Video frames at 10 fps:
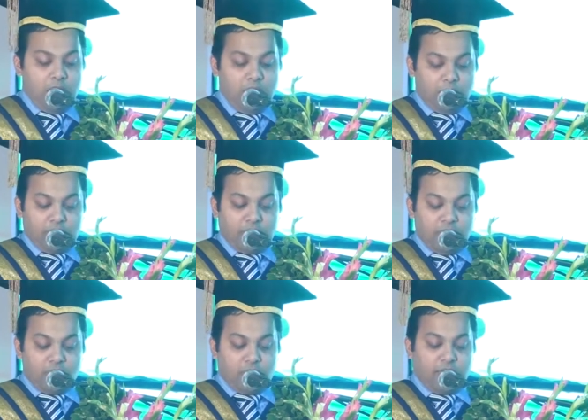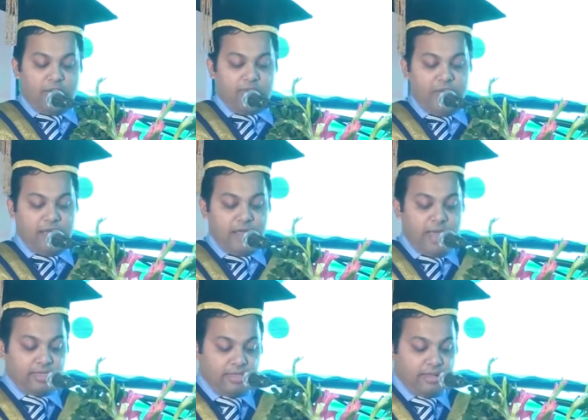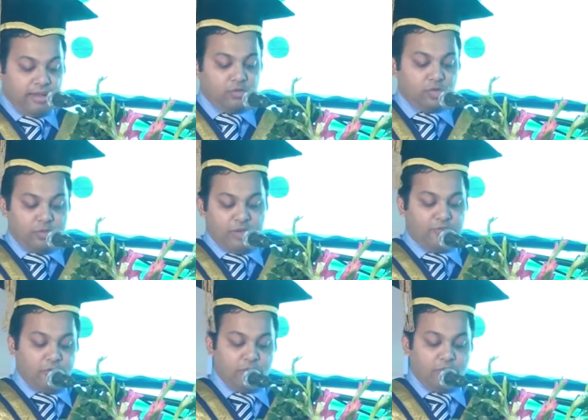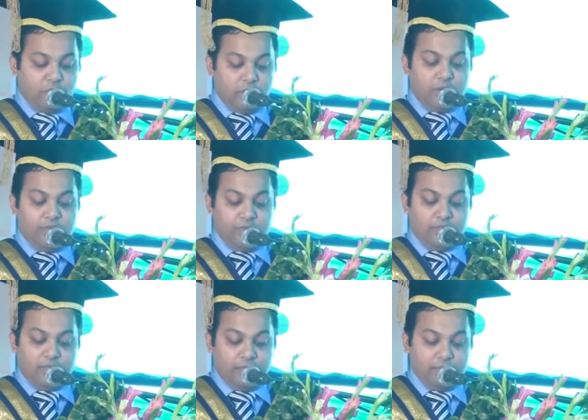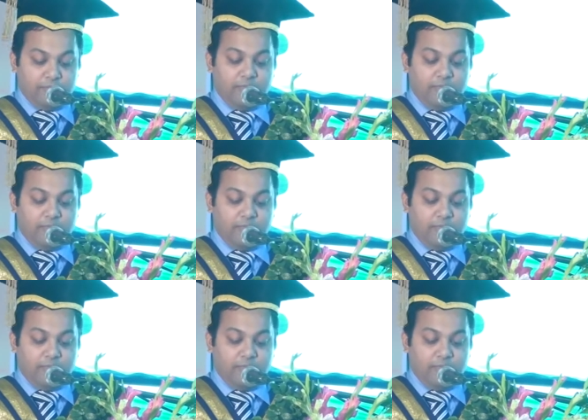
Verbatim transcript: Our graduates have had excellent grooming from World University.